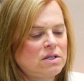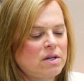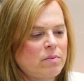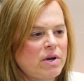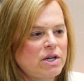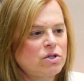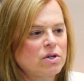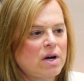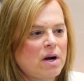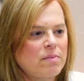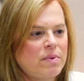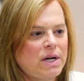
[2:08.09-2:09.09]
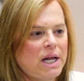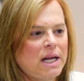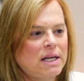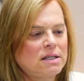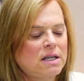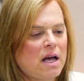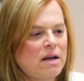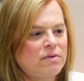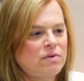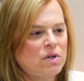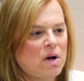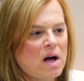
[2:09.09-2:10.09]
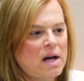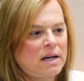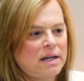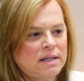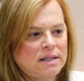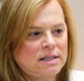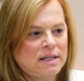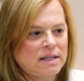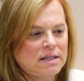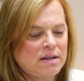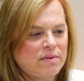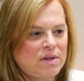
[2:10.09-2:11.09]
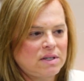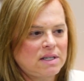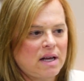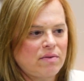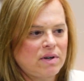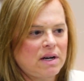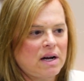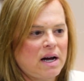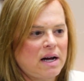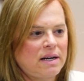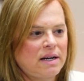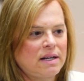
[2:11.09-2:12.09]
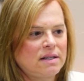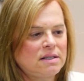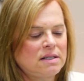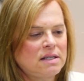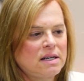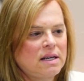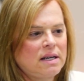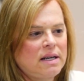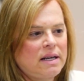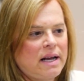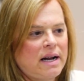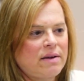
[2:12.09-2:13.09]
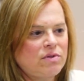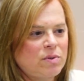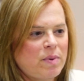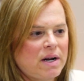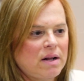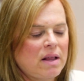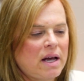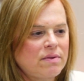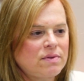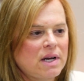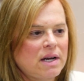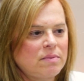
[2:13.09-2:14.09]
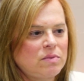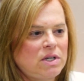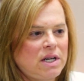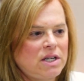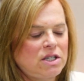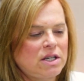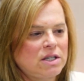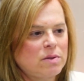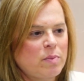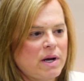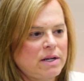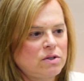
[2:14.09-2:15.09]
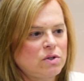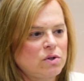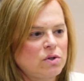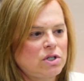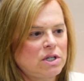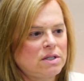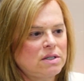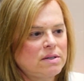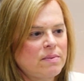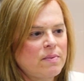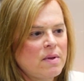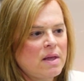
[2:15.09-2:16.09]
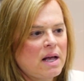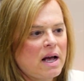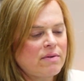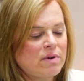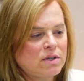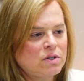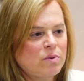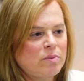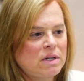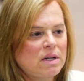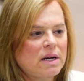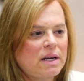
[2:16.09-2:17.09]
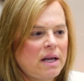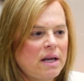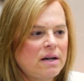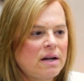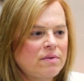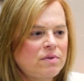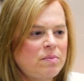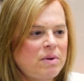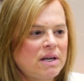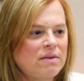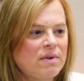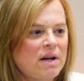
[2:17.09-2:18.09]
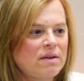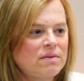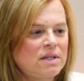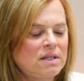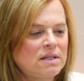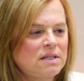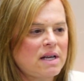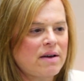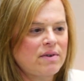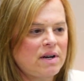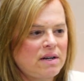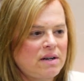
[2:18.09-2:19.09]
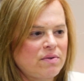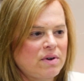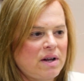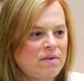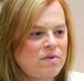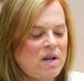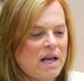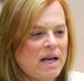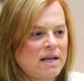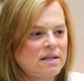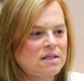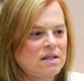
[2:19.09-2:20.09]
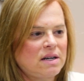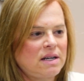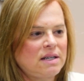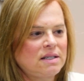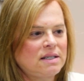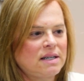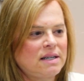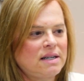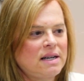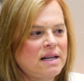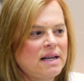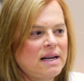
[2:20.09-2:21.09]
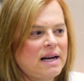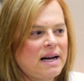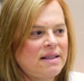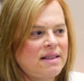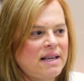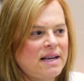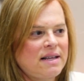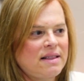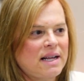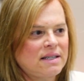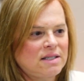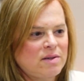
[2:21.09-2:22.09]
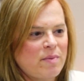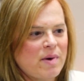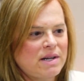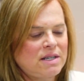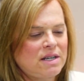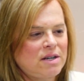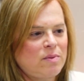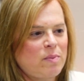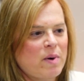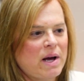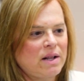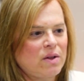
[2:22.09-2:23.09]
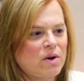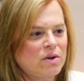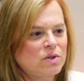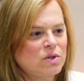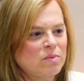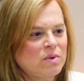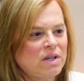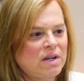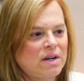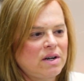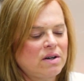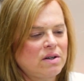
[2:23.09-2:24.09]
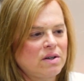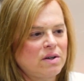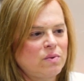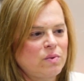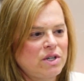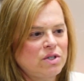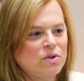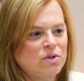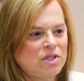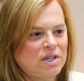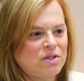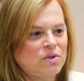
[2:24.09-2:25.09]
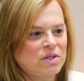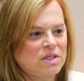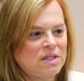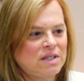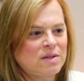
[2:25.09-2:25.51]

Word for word: to major companies. I've taught in six of the seven continents, and I've spent a lifetime teaching spine surgeons. I've also been lucky enough to be involved in seven different F D A studies, and I think that cemented my long-term clinical and research interest in